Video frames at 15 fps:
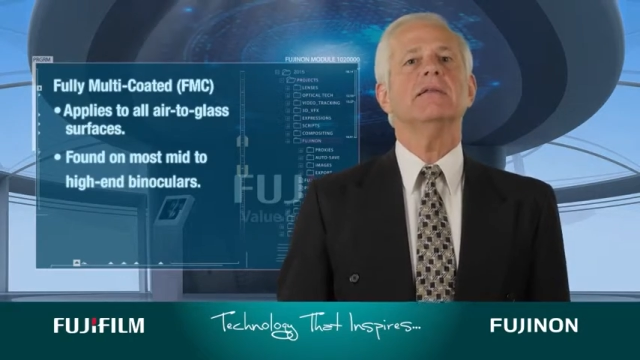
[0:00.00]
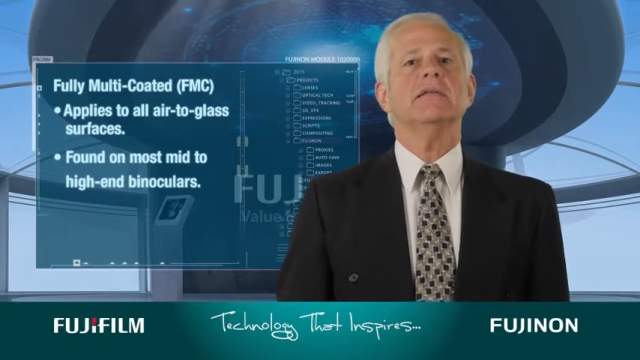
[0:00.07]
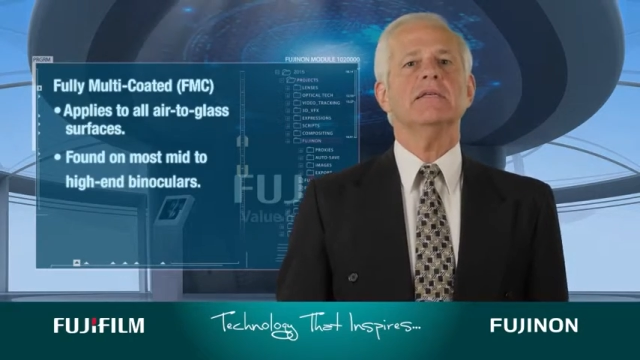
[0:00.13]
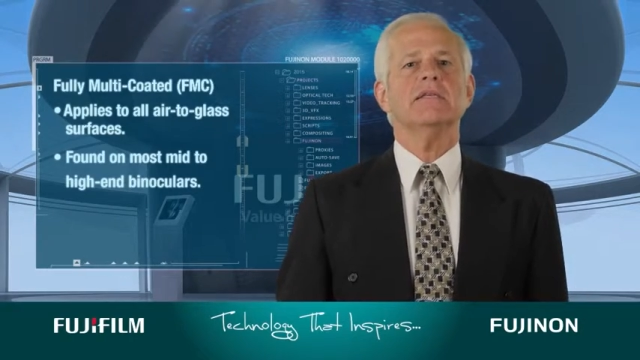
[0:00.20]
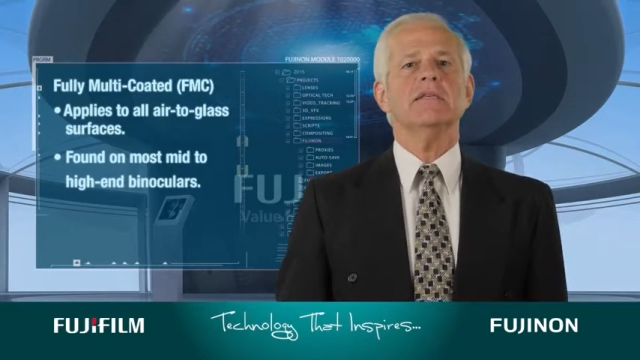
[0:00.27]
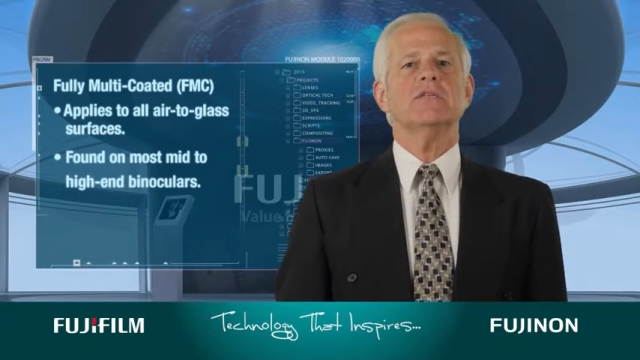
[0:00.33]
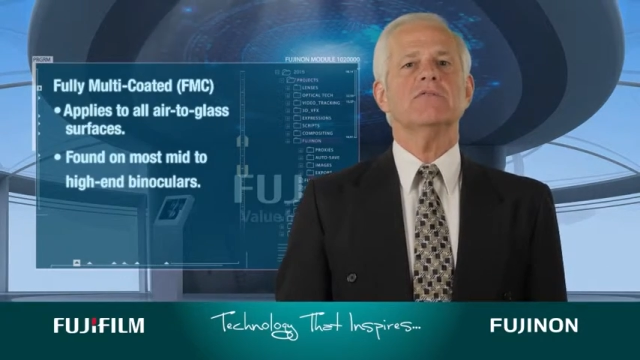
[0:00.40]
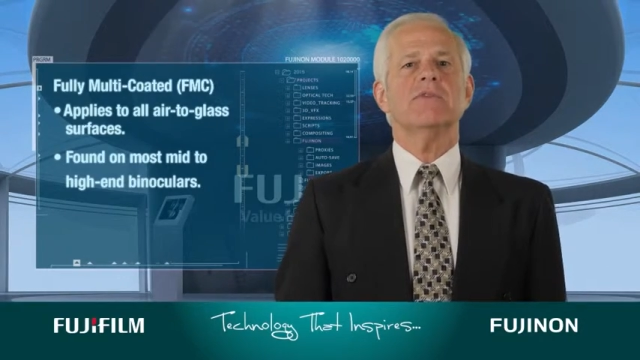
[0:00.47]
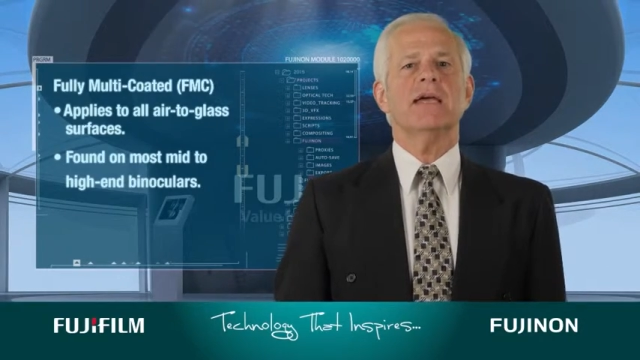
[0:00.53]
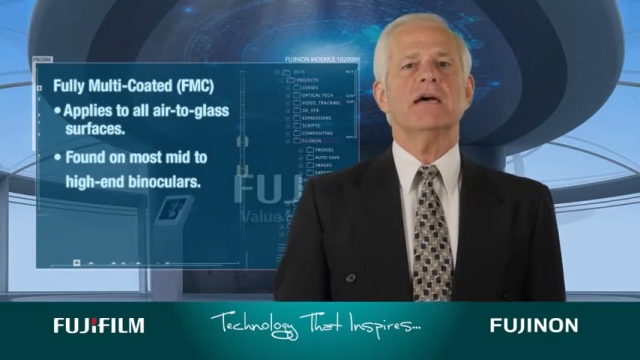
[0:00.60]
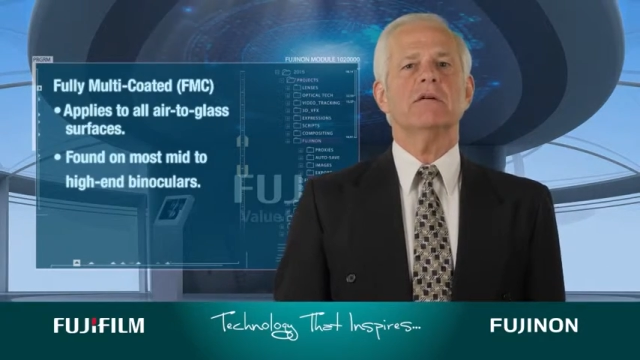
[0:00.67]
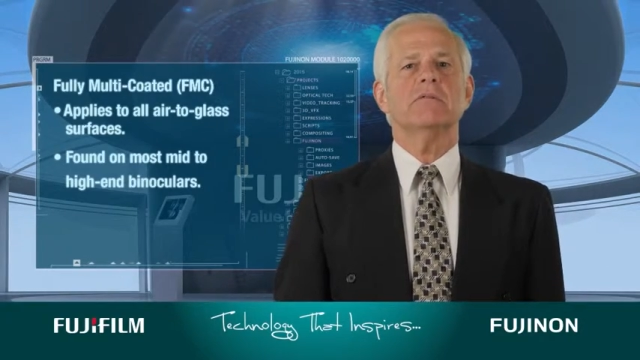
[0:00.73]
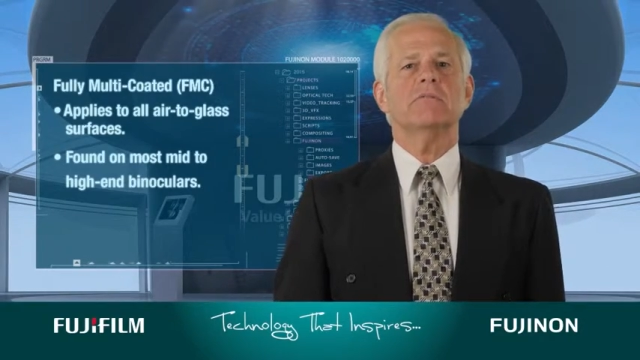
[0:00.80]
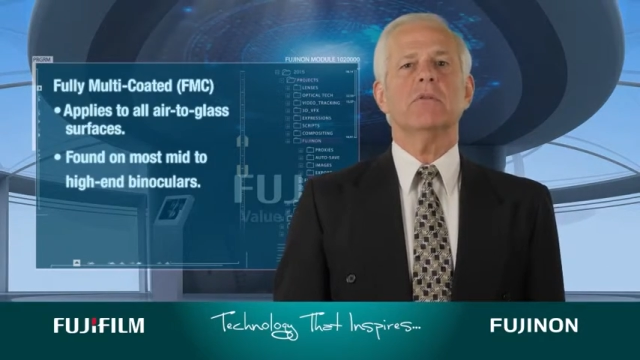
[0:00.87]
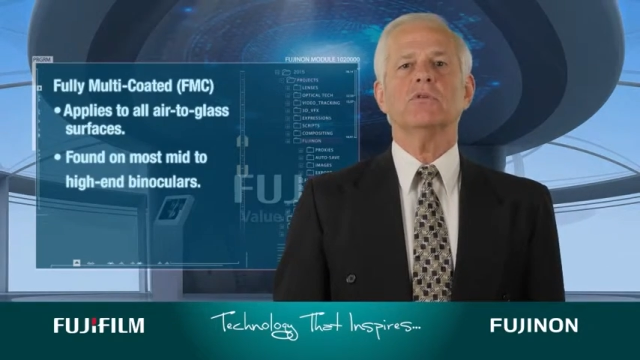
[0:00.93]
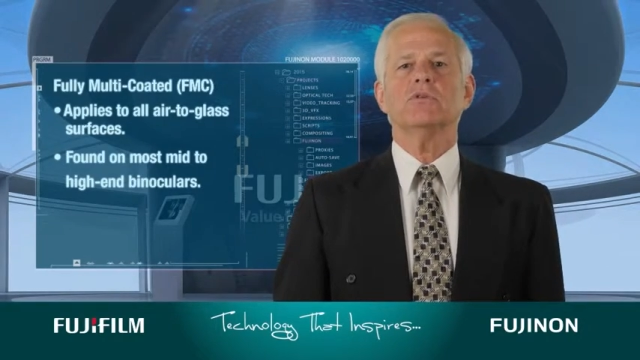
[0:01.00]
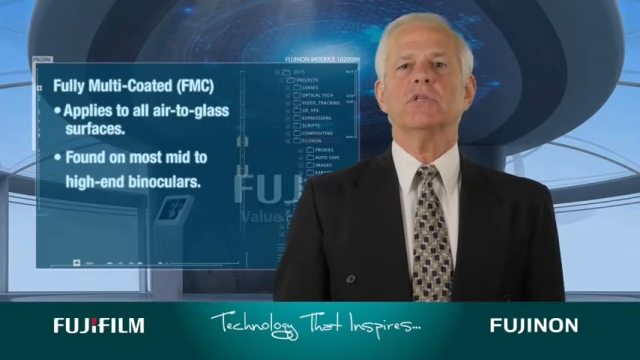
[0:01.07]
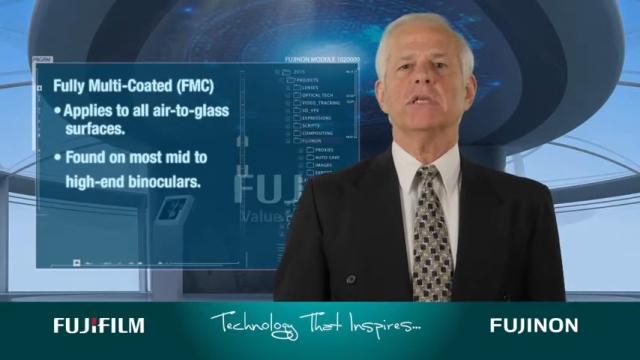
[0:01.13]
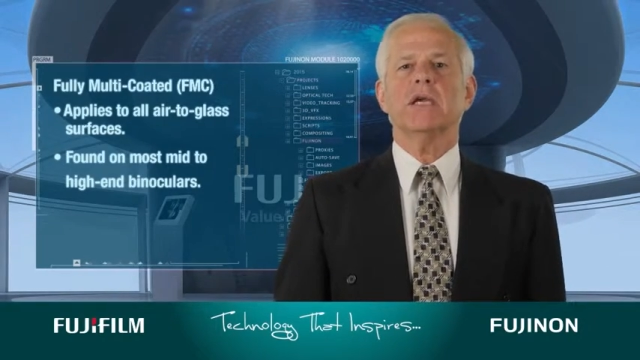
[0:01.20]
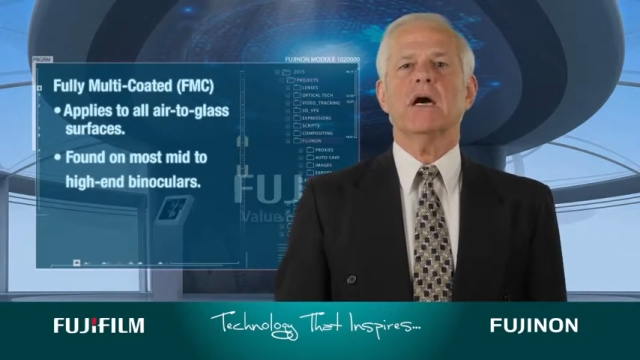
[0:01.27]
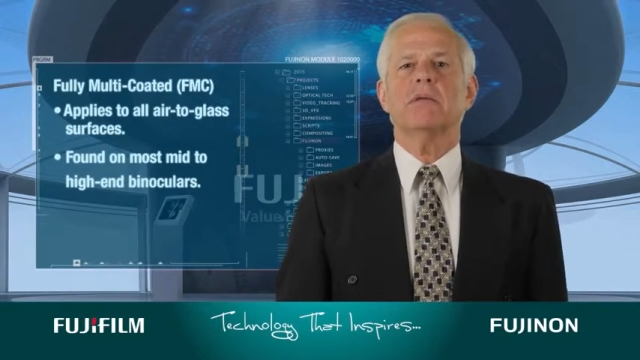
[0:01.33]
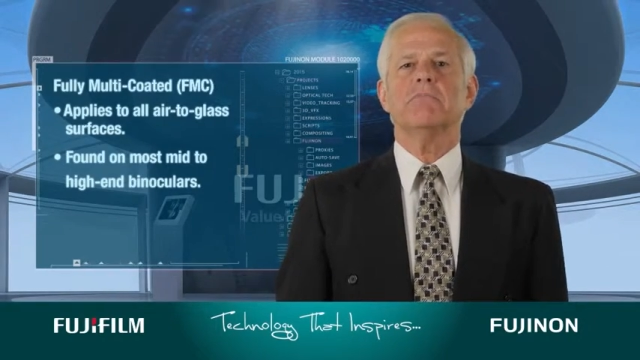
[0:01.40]
This is found
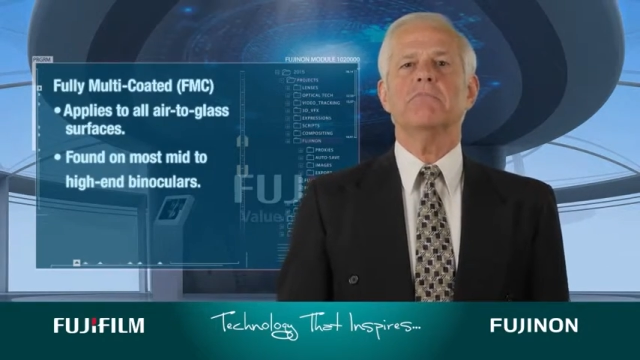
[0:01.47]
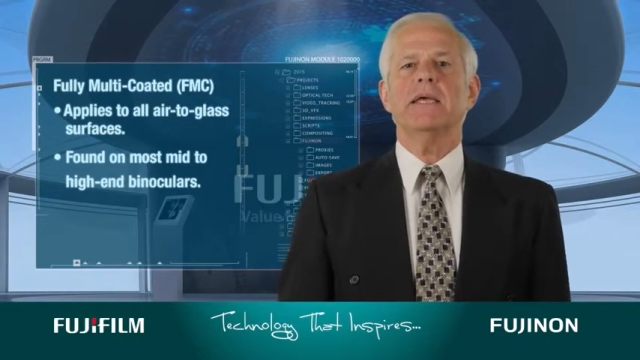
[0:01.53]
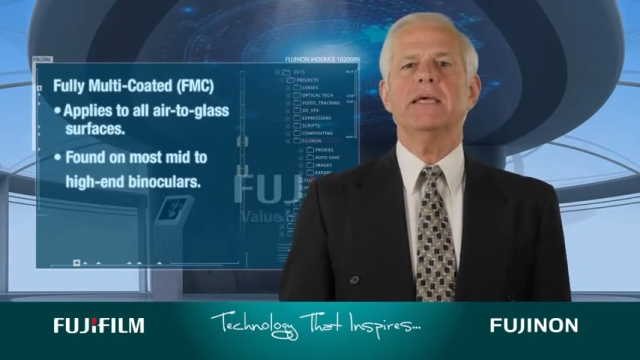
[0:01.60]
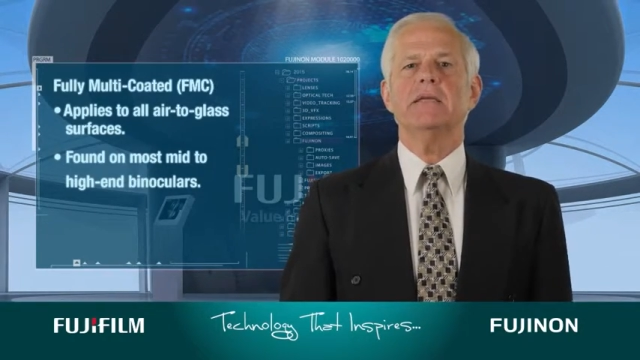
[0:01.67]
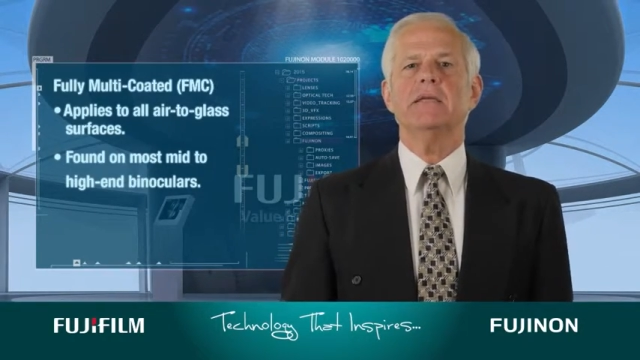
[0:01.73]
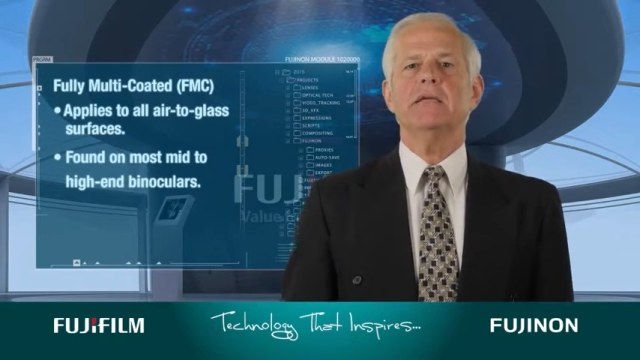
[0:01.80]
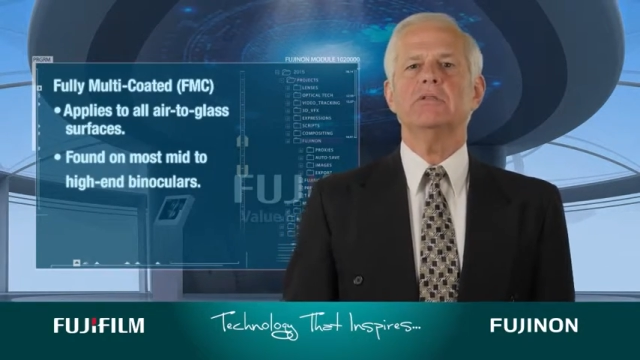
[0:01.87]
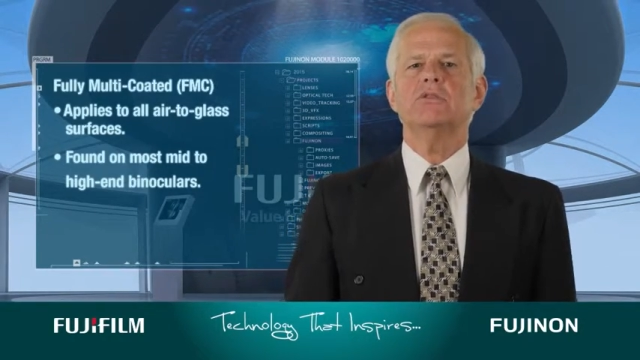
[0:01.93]
mostly on mid